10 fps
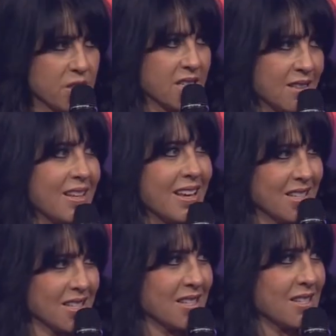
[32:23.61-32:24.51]
in
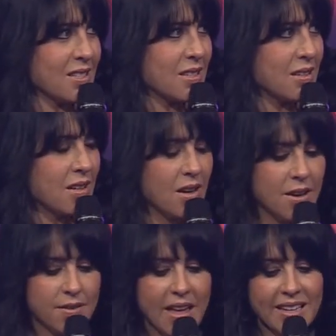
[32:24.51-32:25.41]
this,
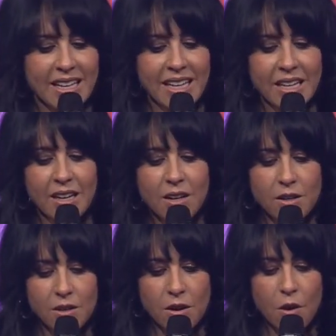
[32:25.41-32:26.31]
that he
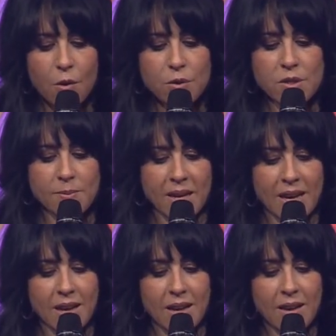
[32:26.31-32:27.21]
knows
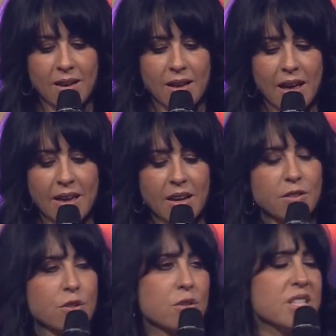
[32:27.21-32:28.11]
me and
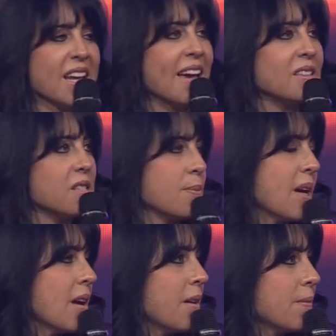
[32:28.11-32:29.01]
understands
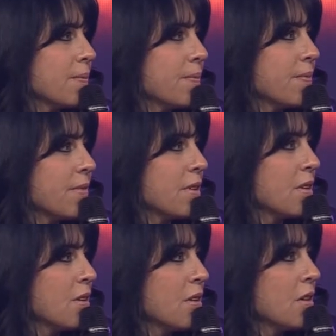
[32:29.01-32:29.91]
me."
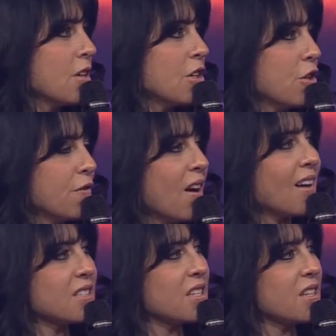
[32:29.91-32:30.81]
You've
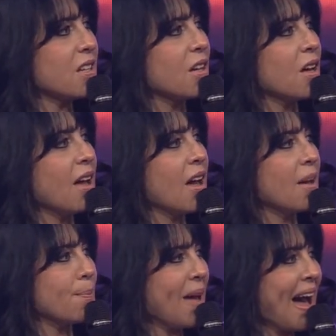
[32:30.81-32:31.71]
got to
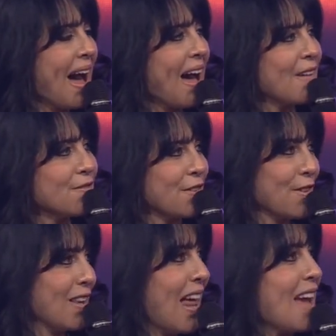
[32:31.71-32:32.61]
have
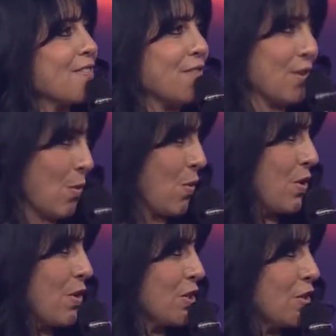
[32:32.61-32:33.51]
your life in
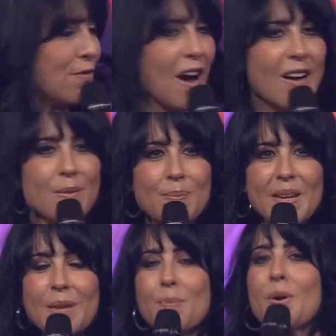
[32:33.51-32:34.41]
order. You've got to
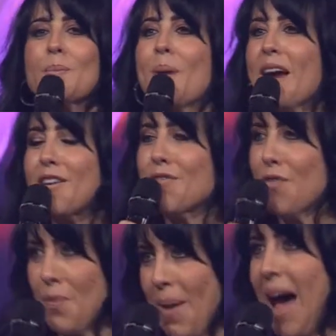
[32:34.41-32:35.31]
be prepared
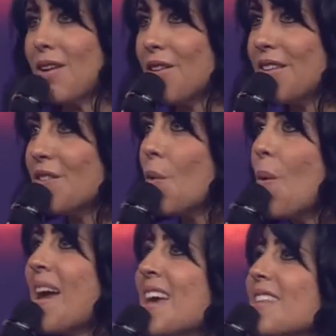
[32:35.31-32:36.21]
for battle. And the
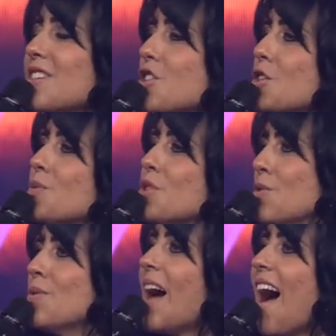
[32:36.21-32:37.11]
way that you
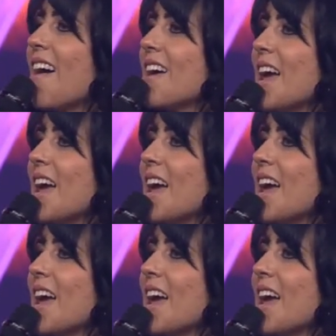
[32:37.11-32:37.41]
do that